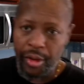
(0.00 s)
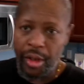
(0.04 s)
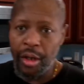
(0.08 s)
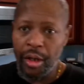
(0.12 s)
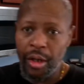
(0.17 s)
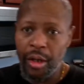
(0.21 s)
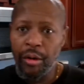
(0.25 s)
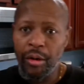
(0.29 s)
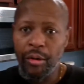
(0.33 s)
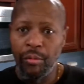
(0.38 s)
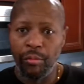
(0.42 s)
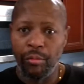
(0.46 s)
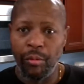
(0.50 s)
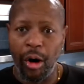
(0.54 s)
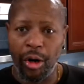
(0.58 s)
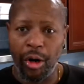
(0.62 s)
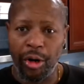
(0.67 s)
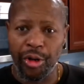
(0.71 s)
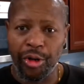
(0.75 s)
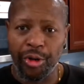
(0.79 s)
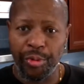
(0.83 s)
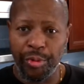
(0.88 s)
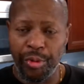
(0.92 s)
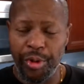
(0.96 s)

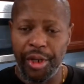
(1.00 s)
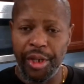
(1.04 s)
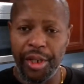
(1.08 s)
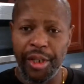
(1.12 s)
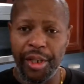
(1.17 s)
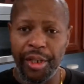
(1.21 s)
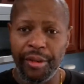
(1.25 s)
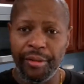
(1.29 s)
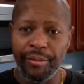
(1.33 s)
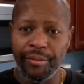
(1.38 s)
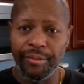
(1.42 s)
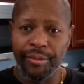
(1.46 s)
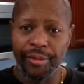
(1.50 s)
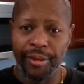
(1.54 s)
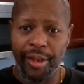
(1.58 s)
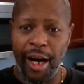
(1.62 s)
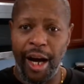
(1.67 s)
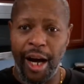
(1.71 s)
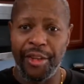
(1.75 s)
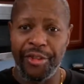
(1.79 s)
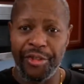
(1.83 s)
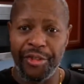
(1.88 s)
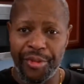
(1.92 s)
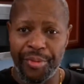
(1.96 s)
Walkerswood, hot and
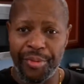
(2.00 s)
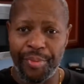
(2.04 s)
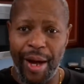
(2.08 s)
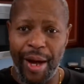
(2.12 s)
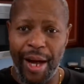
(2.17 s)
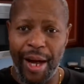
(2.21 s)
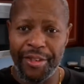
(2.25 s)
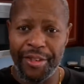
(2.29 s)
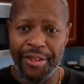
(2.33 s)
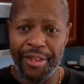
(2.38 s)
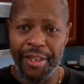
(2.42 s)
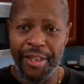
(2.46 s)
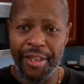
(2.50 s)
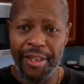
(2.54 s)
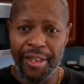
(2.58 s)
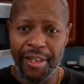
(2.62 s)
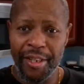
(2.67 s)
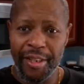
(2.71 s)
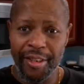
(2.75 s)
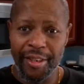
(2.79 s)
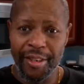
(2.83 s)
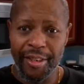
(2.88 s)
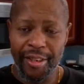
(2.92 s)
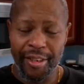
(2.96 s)
spicy.
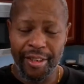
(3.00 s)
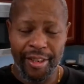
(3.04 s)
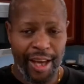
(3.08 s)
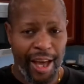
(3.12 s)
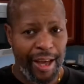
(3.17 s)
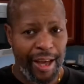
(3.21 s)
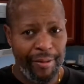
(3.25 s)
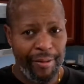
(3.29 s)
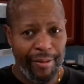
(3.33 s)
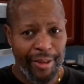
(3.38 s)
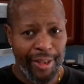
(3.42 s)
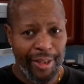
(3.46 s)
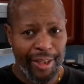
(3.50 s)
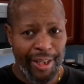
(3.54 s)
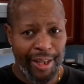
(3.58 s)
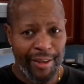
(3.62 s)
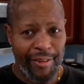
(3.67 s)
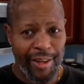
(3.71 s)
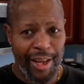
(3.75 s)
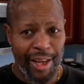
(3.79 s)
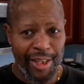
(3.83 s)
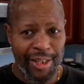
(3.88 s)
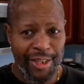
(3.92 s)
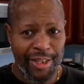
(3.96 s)
Okay, gonna give that a
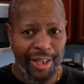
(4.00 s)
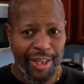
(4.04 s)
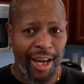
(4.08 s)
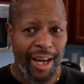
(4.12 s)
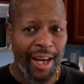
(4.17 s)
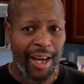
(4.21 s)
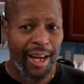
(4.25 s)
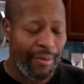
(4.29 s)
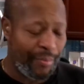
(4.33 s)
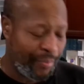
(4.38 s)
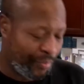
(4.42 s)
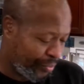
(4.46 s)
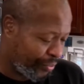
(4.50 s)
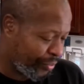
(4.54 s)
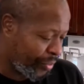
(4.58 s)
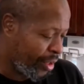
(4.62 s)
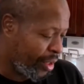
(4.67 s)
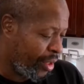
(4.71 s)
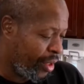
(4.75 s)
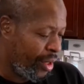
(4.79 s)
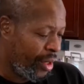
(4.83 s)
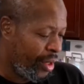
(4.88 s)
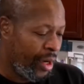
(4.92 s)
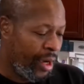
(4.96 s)
shot.
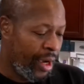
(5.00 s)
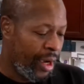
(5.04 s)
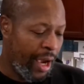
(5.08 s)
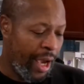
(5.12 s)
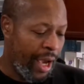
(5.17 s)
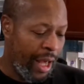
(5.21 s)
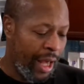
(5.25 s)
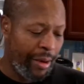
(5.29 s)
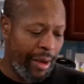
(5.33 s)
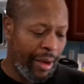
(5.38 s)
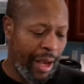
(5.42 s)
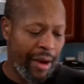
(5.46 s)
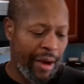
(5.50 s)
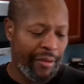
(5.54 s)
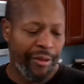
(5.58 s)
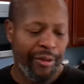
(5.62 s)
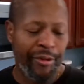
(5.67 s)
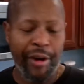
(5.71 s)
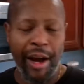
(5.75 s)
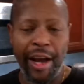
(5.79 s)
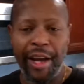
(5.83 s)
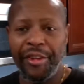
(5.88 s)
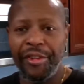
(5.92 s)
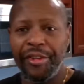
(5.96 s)
Then you have
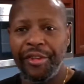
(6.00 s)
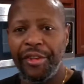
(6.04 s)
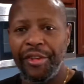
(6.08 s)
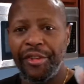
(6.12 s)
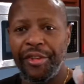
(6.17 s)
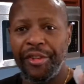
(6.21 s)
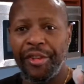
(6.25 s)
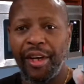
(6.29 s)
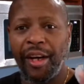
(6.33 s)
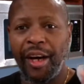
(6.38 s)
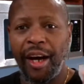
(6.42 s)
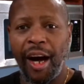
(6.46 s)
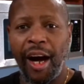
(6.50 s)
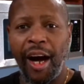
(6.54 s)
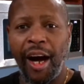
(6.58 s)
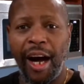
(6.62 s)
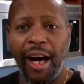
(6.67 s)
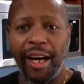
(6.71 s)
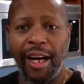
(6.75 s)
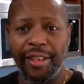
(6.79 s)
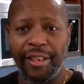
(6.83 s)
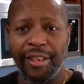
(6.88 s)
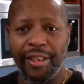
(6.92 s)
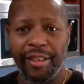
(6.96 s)
Grace's hot.
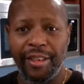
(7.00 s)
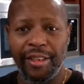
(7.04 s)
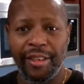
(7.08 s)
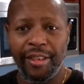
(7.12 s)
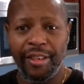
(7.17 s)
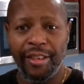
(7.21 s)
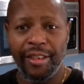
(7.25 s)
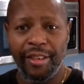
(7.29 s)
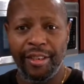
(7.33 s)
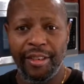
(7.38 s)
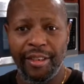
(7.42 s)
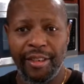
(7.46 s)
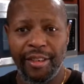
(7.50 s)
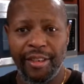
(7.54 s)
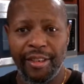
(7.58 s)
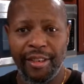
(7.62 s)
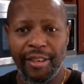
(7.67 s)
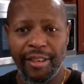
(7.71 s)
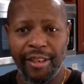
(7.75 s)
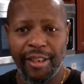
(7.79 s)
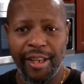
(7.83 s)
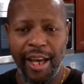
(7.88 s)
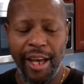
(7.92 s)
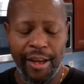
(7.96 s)

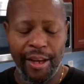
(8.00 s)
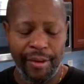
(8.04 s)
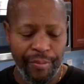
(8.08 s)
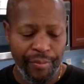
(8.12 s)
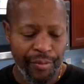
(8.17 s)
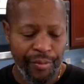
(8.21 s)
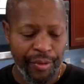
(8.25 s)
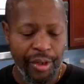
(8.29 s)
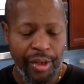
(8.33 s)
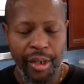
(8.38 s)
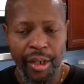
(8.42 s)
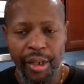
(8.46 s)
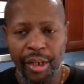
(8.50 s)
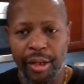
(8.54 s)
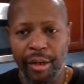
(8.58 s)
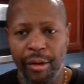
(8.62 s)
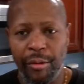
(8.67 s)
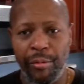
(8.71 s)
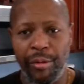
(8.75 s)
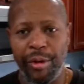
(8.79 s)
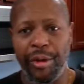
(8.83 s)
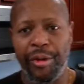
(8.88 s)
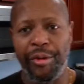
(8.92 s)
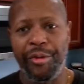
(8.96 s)
Okay, we're gonna
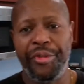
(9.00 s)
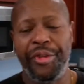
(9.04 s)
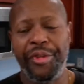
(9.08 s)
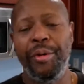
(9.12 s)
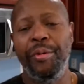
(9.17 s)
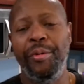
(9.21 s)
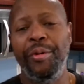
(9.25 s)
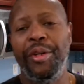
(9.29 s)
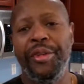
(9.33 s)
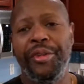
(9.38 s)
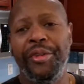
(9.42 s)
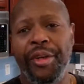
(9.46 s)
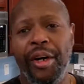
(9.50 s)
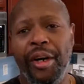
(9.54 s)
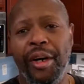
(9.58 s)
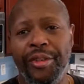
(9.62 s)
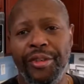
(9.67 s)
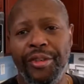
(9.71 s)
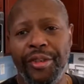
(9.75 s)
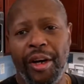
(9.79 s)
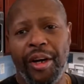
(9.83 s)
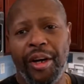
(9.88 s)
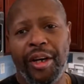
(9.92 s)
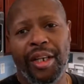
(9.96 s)
see what it's all
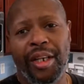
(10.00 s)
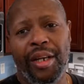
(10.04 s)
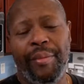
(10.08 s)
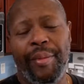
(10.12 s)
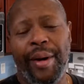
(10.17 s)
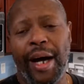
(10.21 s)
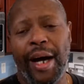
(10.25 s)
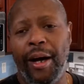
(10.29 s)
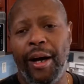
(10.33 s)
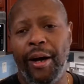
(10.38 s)
talking about.